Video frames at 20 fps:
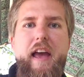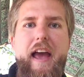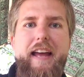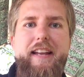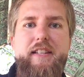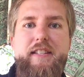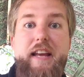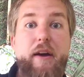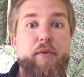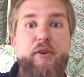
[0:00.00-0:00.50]

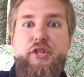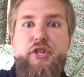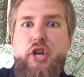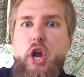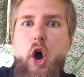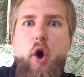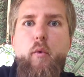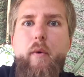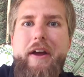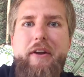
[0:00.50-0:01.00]
And so there was
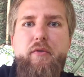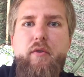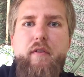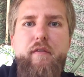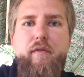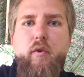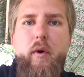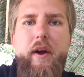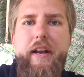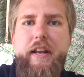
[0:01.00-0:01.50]
no way to
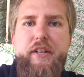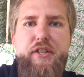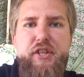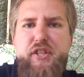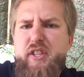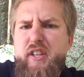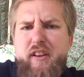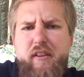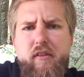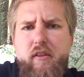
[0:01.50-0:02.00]
avoid it,
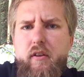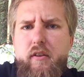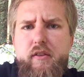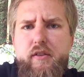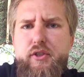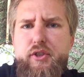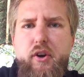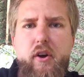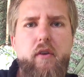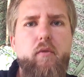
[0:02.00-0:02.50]
just the
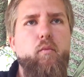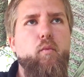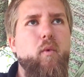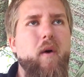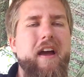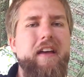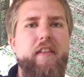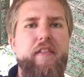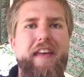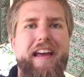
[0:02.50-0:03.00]
certain
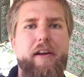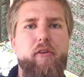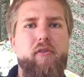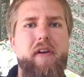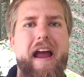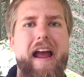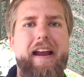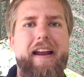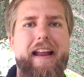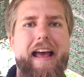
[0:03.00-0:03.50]
way that
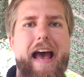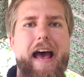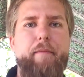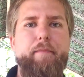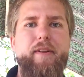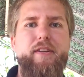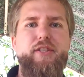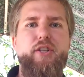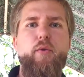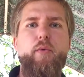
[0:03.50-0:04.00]
crack had
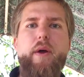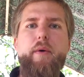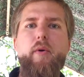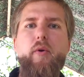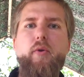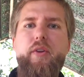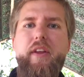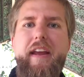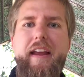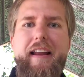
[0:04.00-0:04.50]
happened. So we
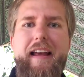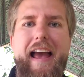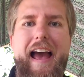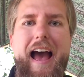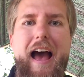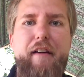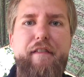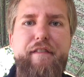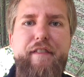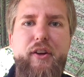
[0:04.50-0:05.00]
were only getting
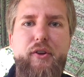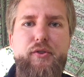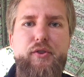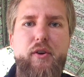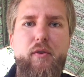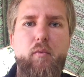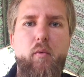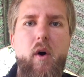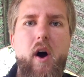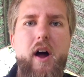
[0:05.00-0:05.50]
half
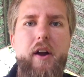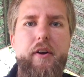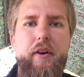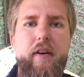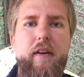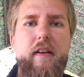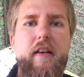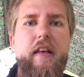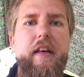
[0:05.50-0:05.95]
filtered water,